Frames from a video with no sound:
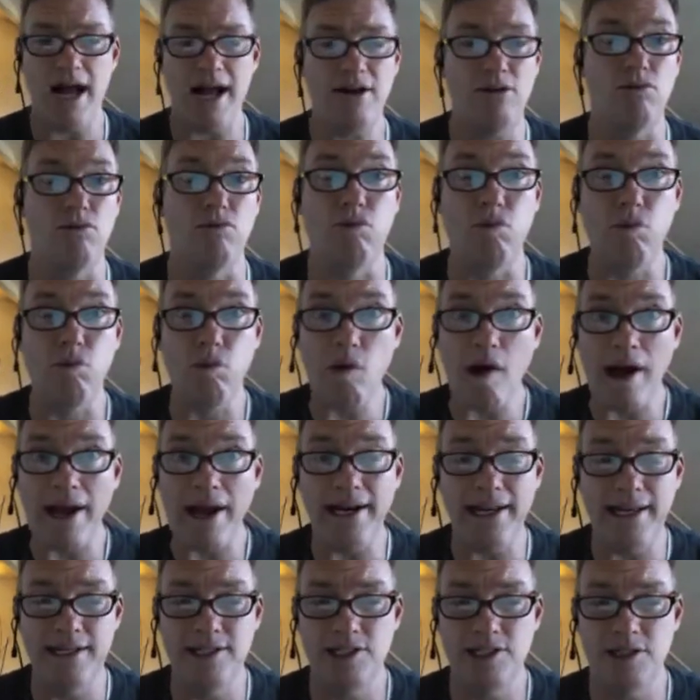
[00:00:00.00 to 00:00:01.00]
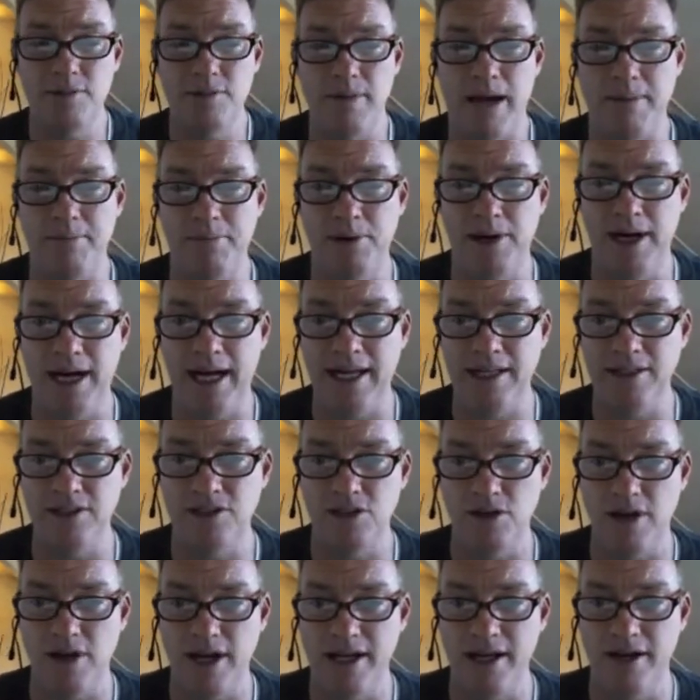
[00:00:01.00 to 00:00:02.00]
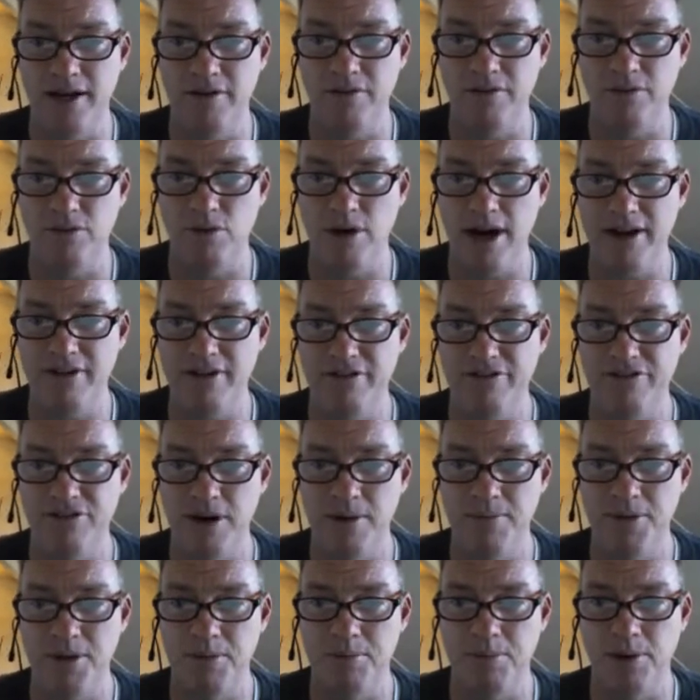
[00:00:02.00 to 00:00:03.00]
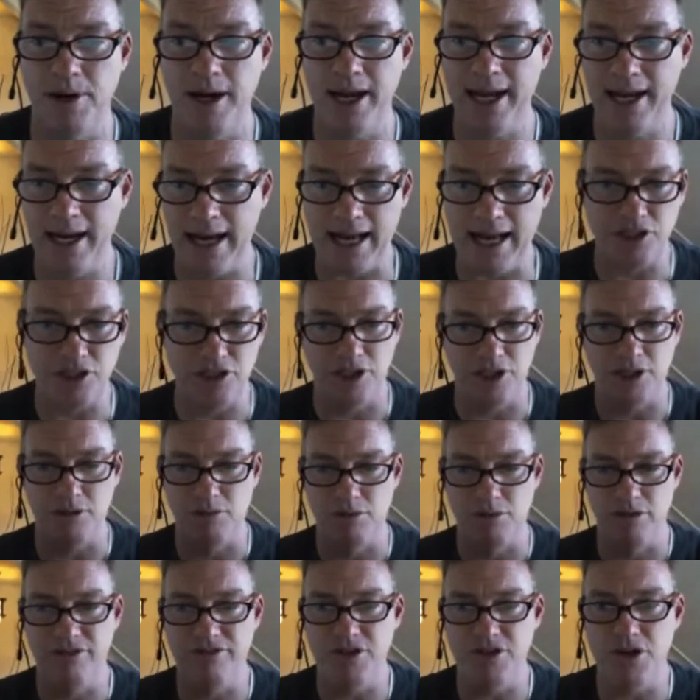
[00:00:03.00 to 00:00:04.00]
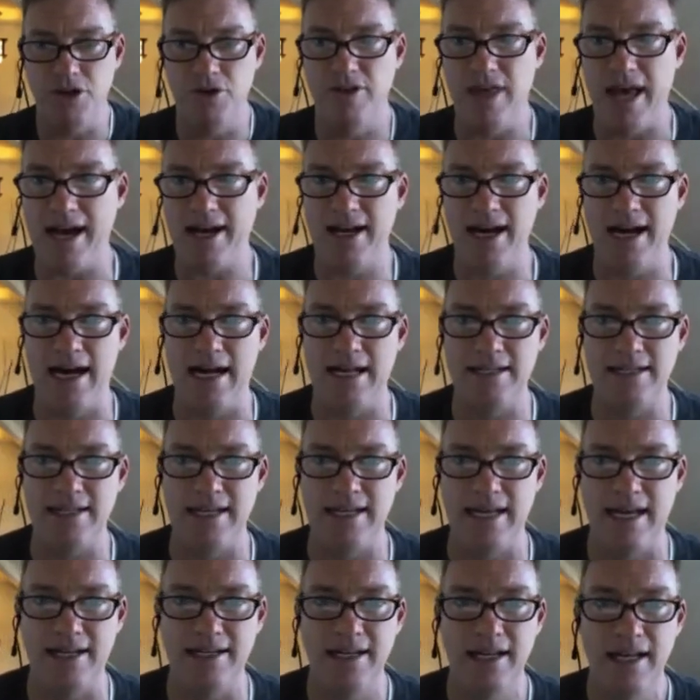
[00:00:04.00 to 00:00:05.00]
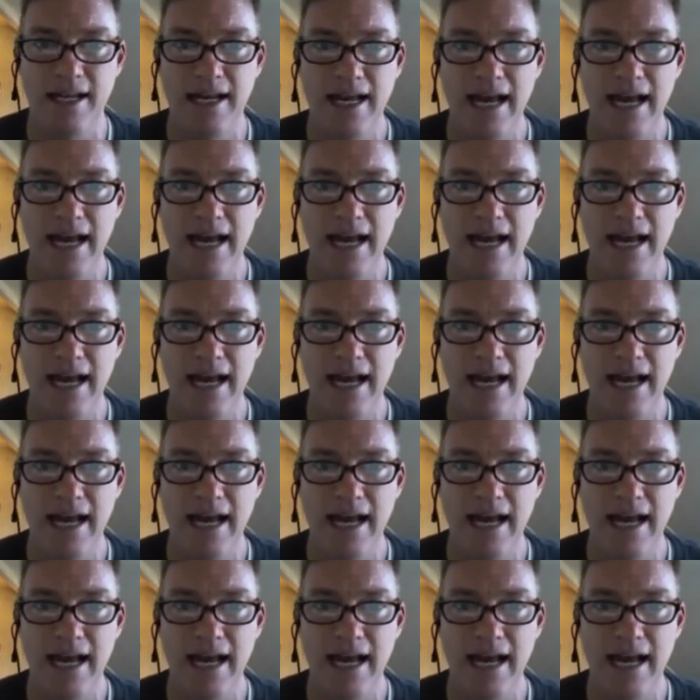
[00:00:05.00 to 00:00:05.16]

Trek right into my brain, so I can right from the brain actually review that content.